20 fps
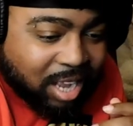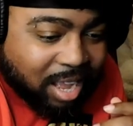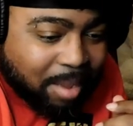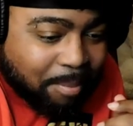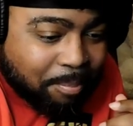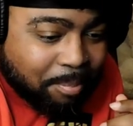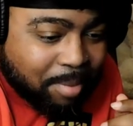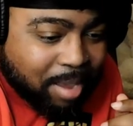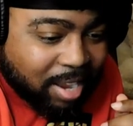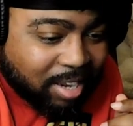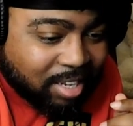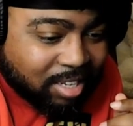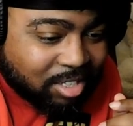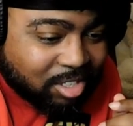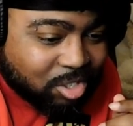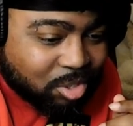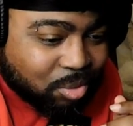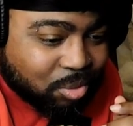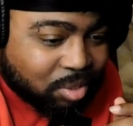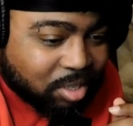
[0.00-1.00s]
hop back
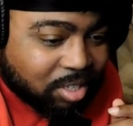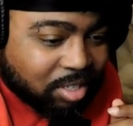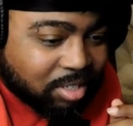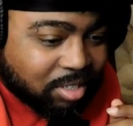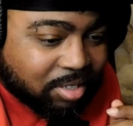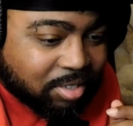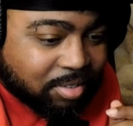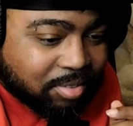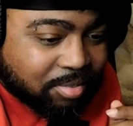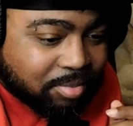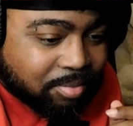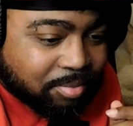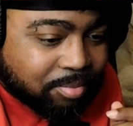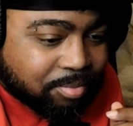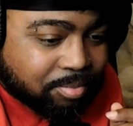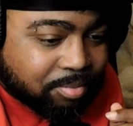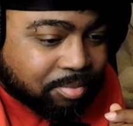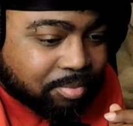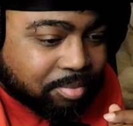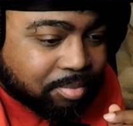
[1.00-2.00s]
into it.
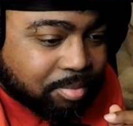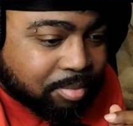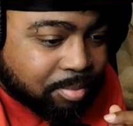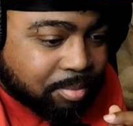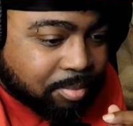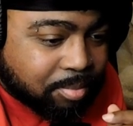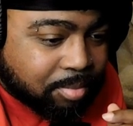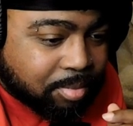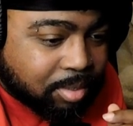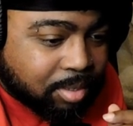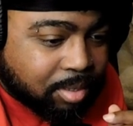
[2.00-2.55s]
At night,